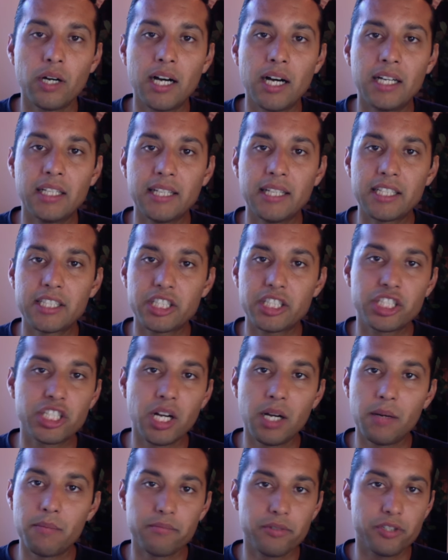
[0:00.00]
let's
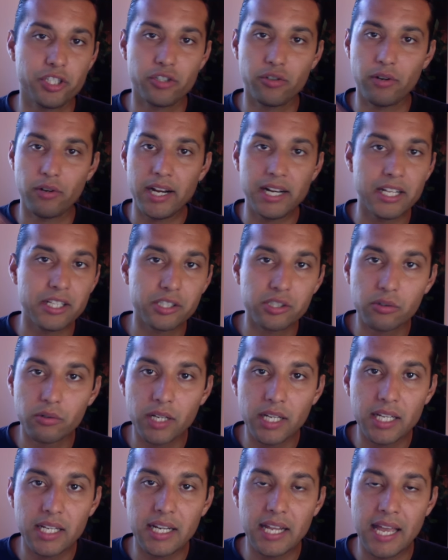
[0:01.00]
jump straight into
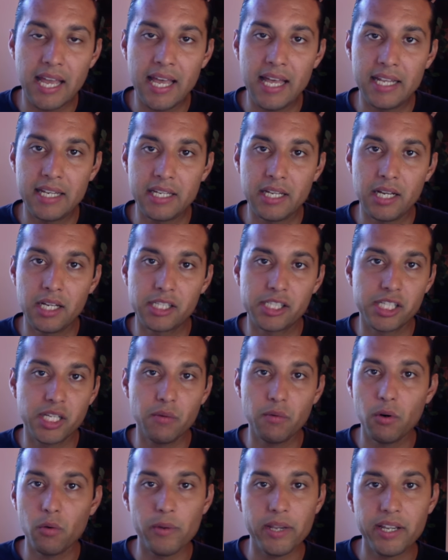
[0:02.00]
it and see
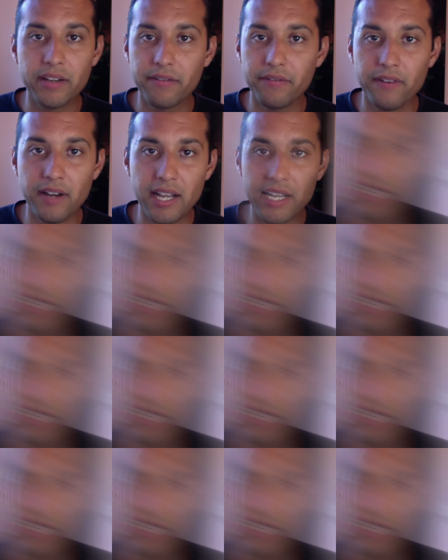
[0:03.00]
what we can find